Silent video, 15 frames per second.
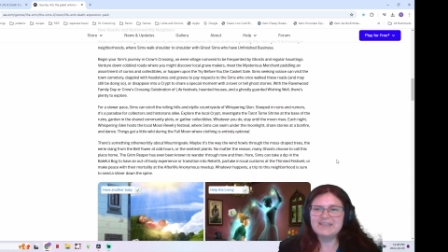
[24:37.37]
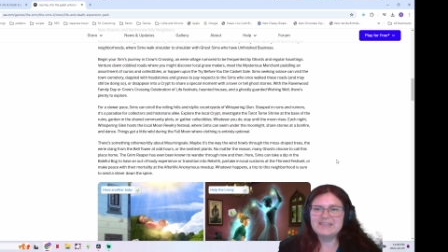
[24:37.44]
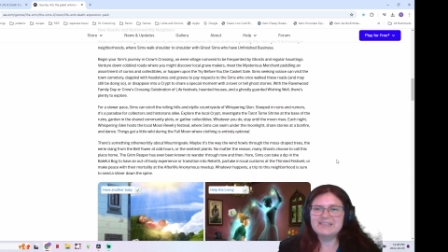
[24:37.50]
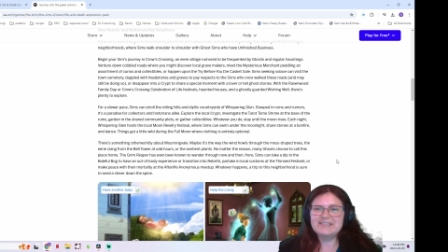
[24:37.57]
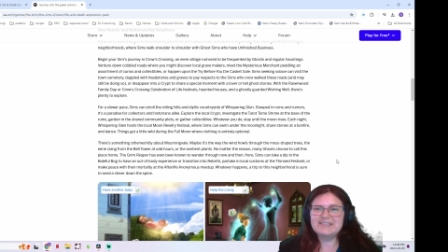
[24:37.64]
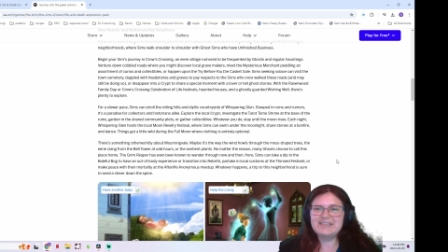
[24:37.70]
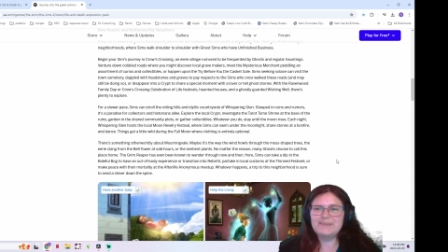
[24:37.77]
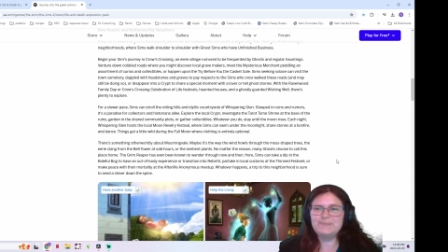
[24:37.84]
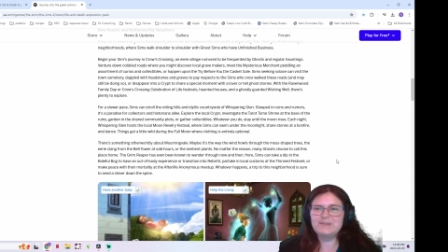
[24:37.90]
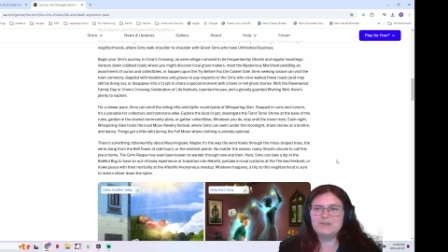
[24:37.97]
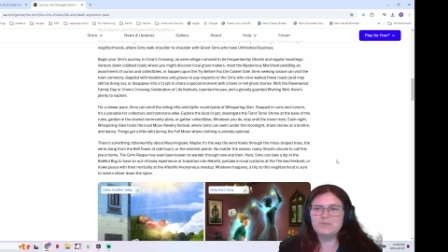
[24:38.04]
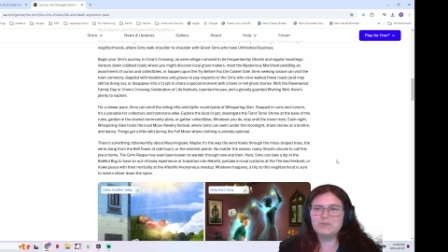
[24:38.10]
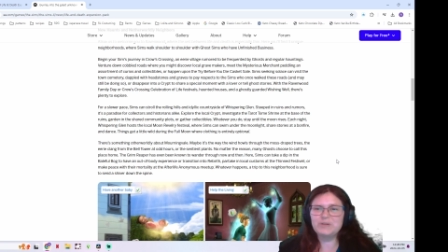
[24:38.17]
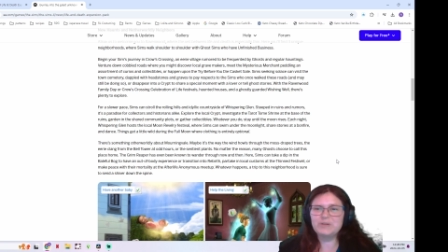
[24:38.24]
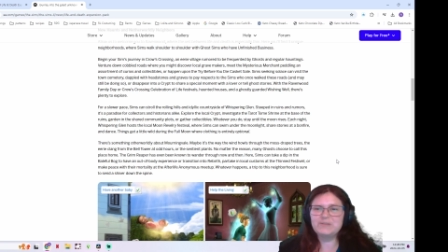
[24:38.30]
Steeped
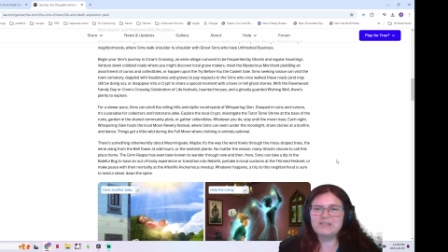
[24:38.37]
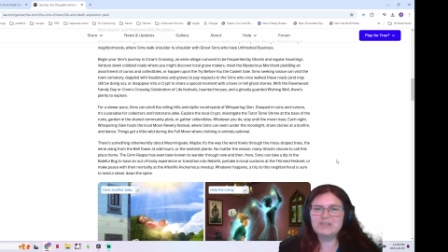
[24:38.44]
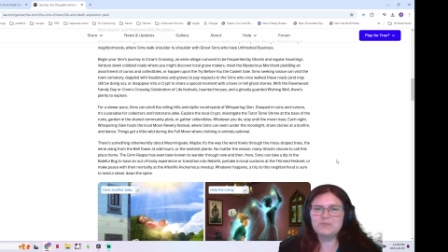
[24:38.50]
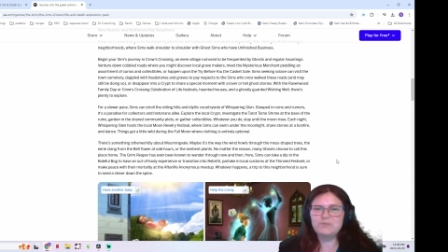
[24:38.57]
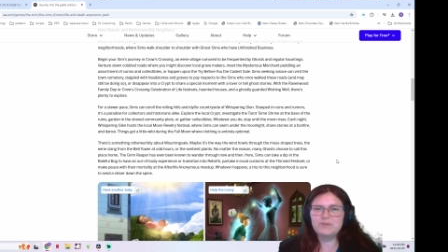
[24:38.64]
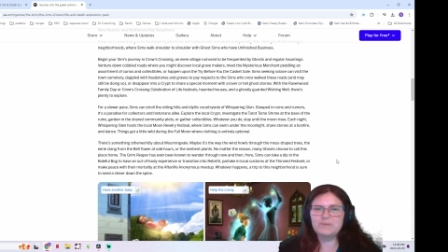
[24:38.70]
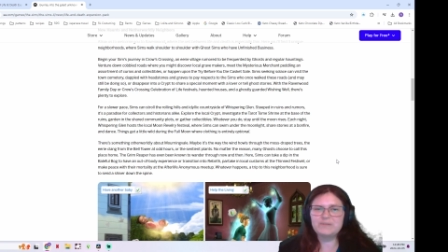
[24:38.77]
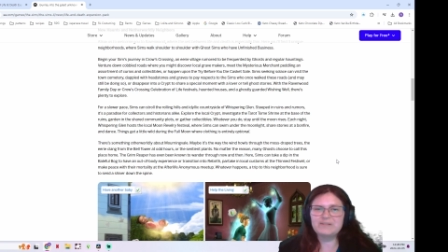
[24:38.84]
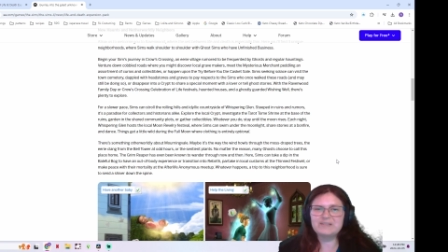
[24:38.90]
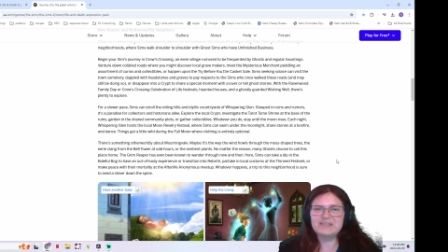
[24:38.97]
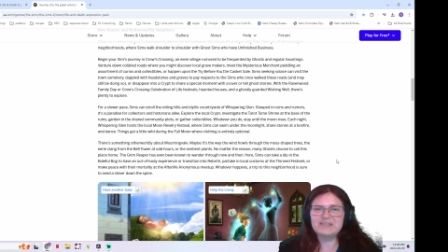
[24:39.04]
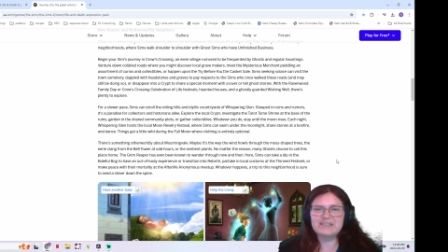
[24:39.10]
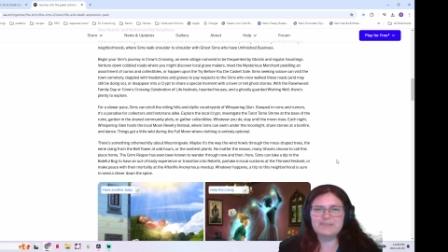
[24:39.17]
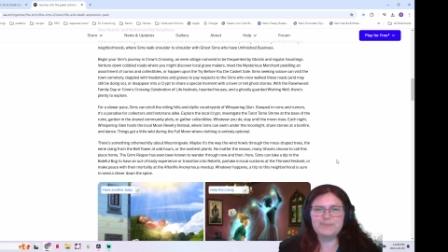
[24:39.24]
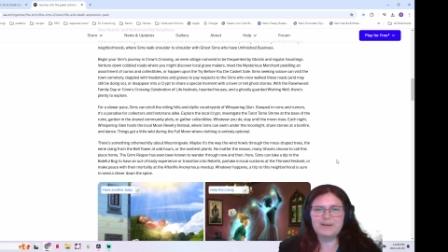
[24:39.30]
in ruins and rumors,
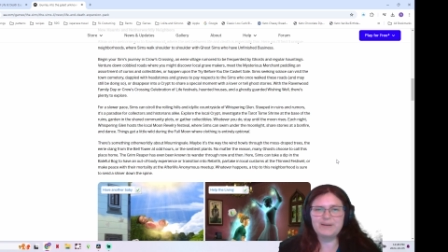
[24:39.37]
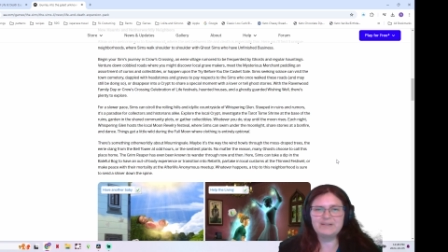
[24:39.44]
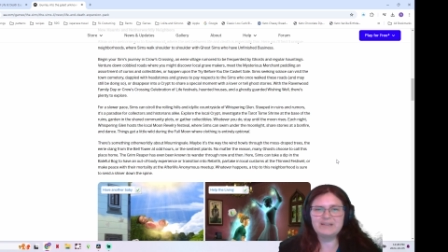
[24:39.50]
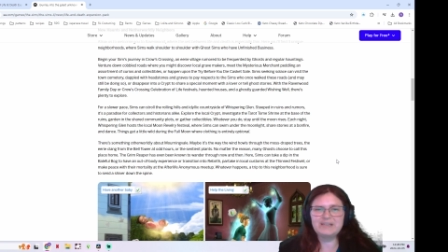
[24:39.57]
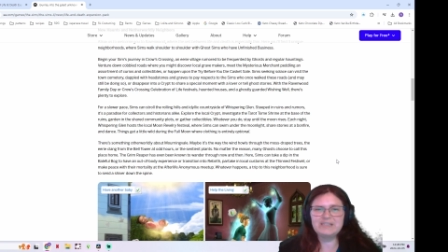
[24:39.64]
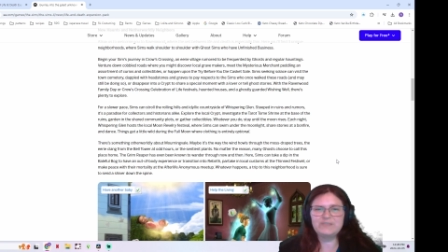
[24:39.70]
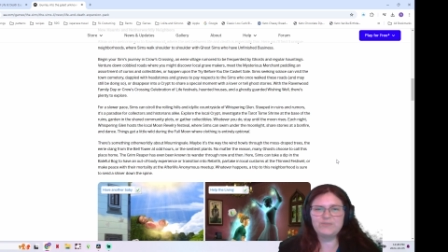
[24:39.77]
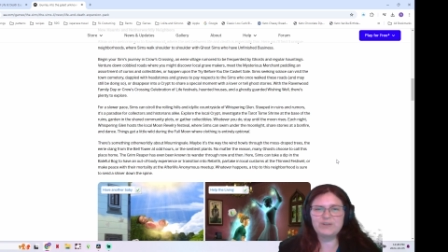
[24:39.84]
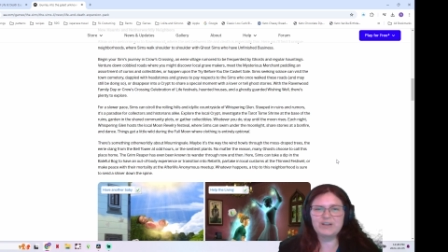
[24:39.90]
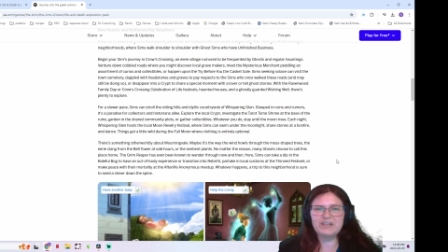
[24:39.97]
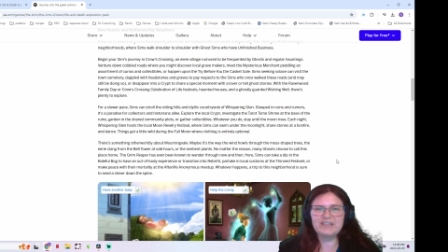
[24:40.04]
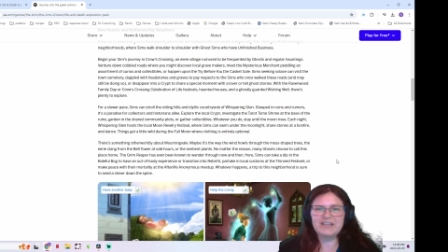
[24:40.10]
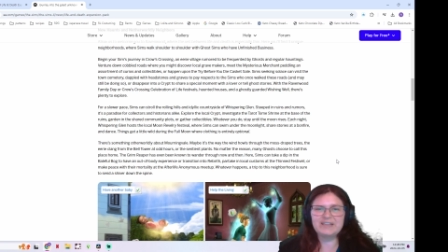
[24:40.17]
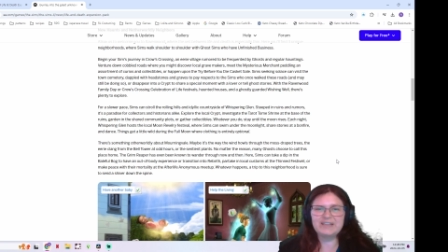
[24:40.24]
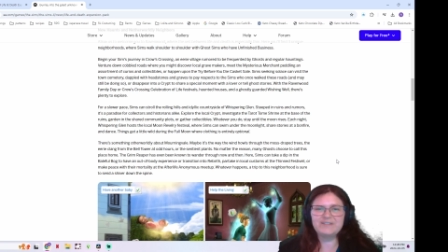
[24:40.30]
it's a paradise for
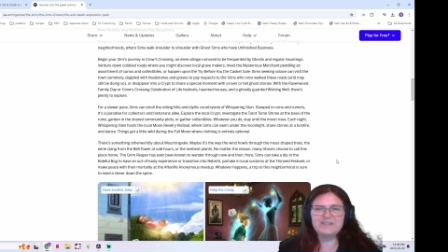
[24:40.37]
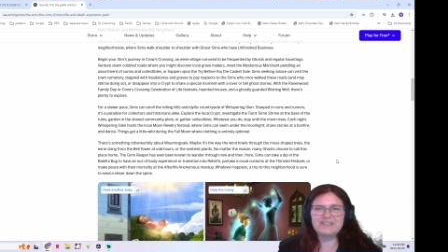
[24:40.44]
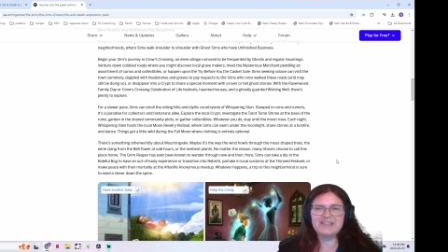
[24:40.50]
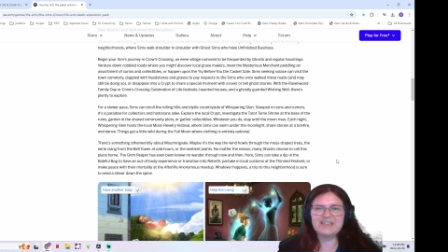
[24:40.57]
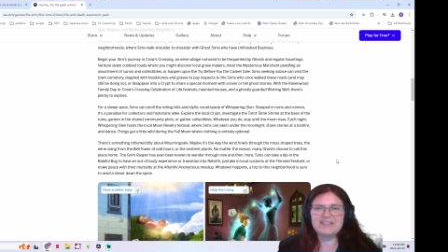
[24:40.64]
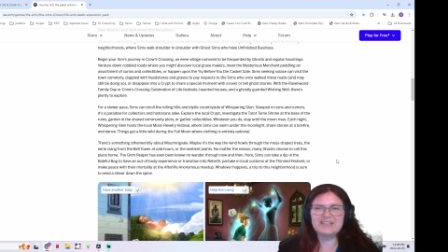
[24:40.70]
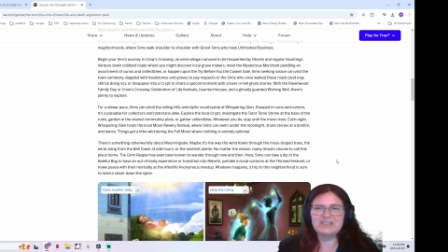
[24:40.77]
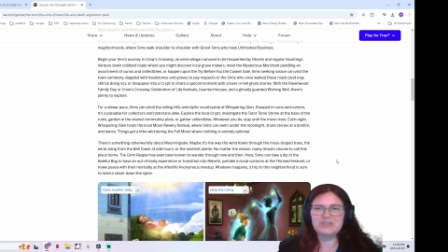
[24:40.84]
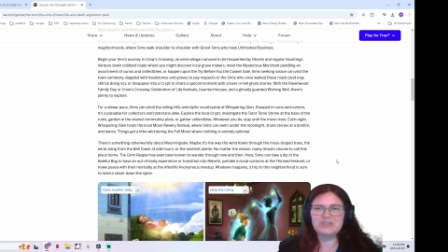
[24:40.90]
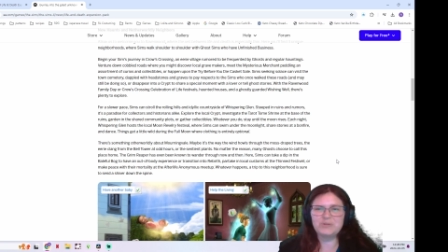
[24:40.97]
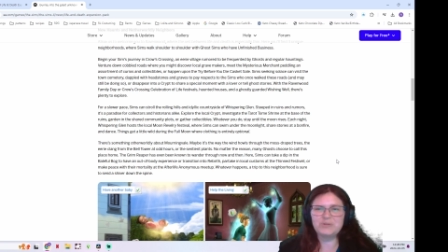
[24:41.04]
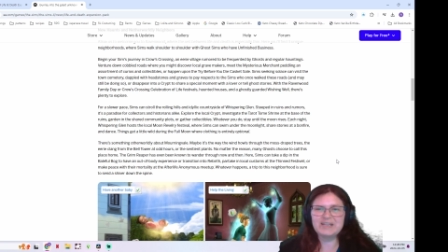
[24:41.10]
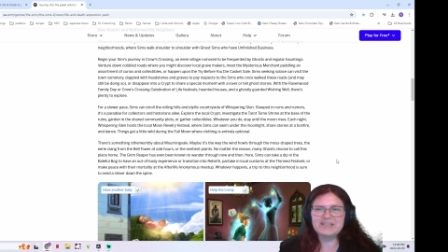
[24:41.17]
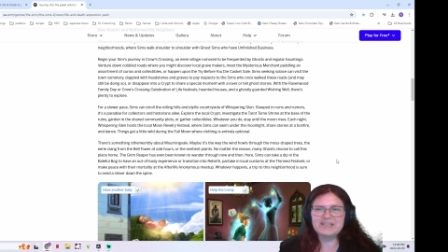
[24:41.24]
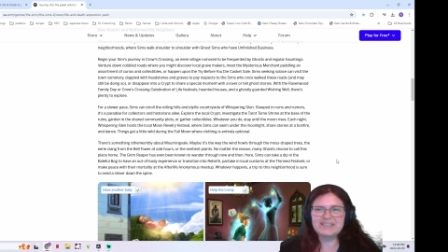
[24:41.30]
collectors and
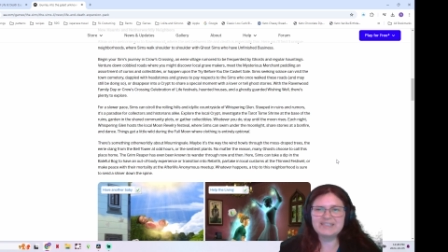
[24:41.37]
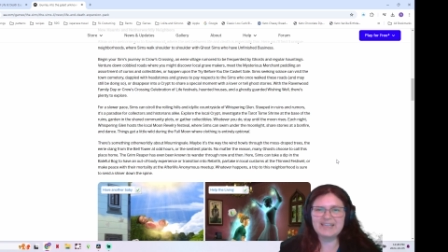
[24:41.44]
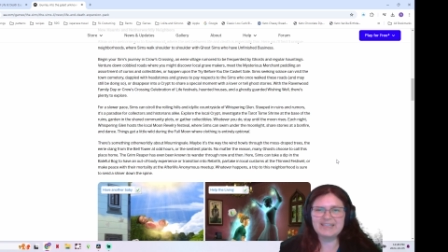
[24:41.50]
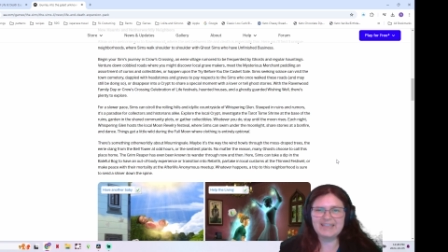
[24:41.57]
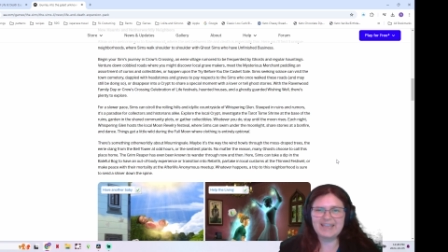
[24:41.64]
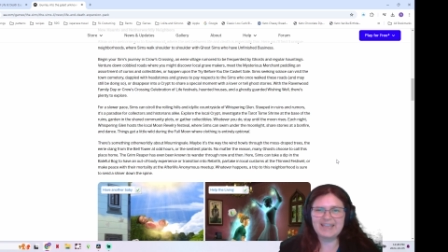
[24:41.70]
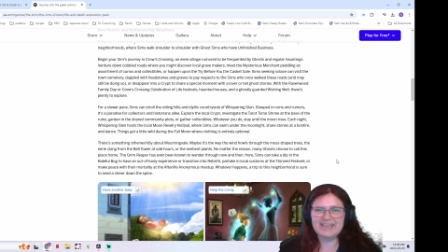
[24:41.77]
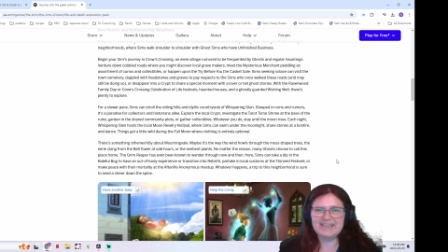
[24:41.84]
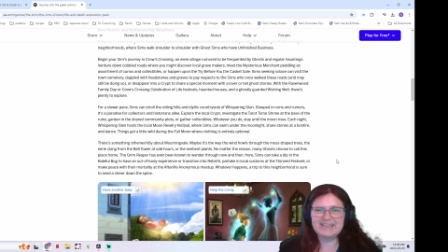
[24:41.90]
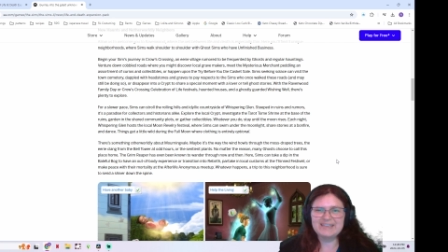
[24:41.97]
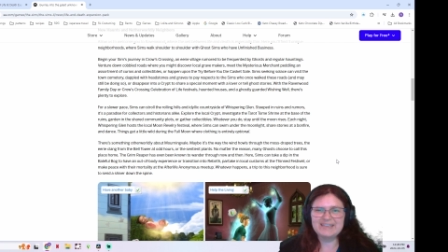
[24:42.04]
historians alike.